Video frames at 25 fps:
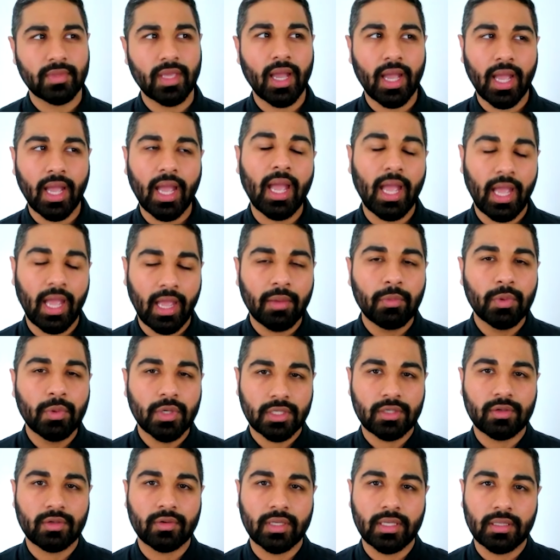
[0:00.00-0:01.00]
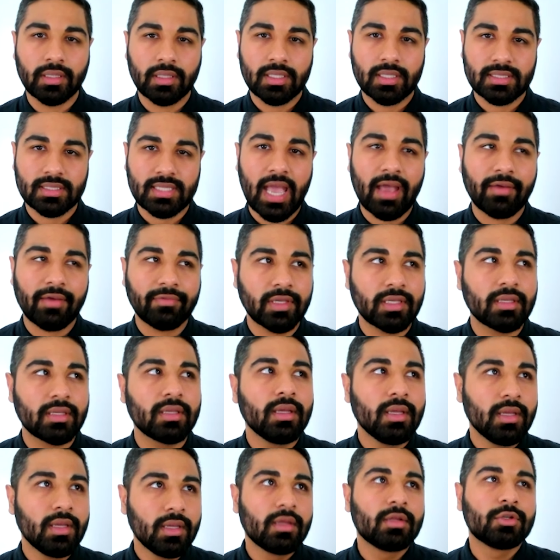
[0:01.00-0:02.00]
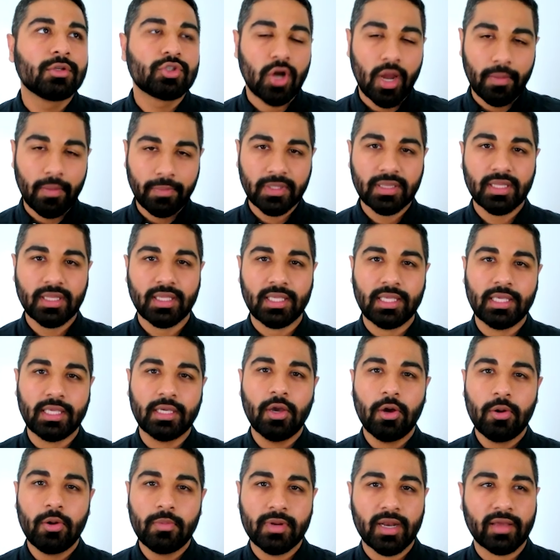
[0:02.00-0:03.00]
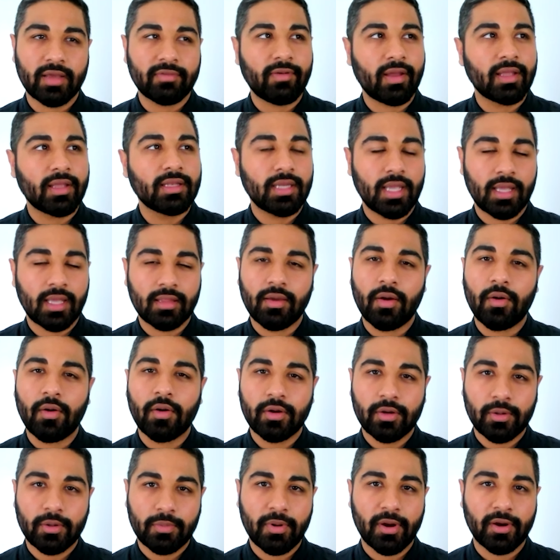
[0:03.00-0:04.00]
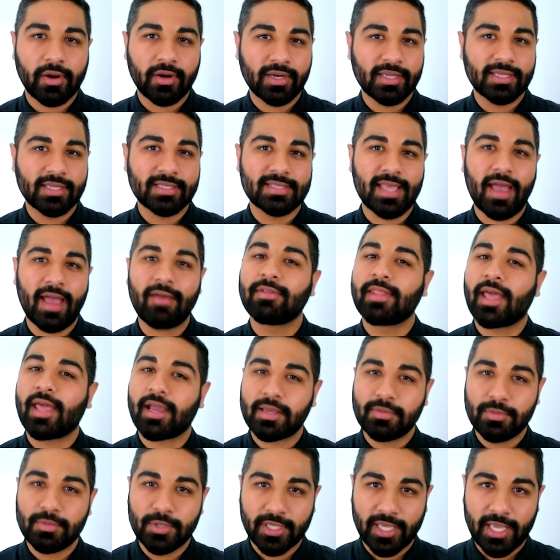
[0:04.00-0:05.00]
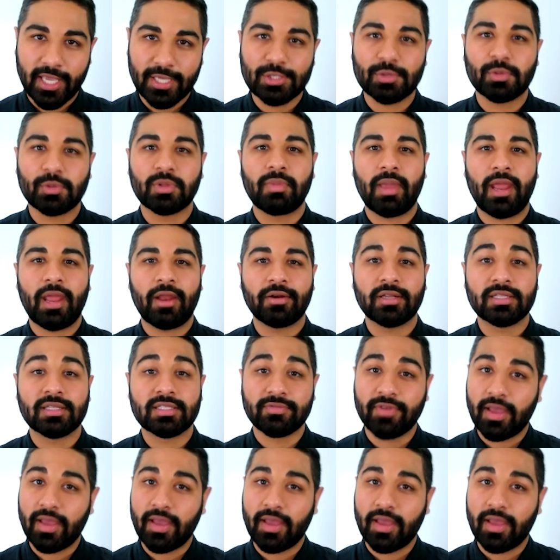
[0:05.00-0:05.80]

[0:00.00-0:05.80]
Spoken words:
I would agree, because dropping the ego, but I find, the harder part is having that communication with parents.